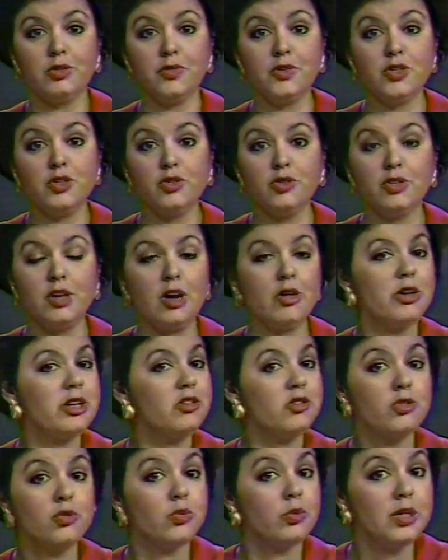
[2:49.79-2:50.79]
officials are
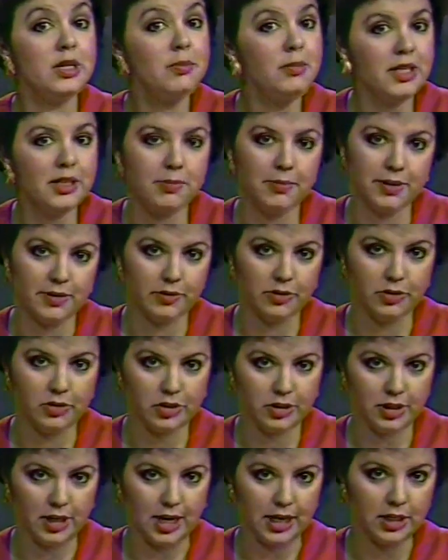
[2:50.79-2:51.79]
extremely busy
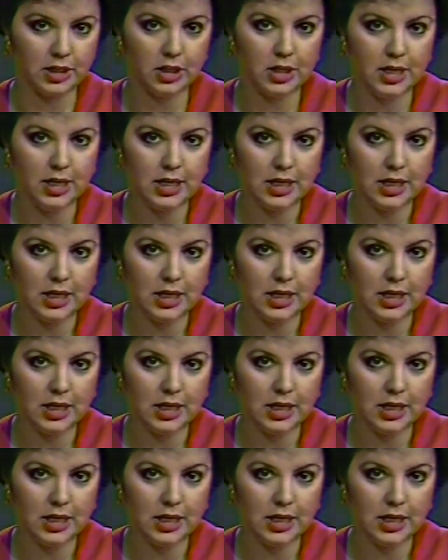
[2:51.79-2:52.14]
tonight.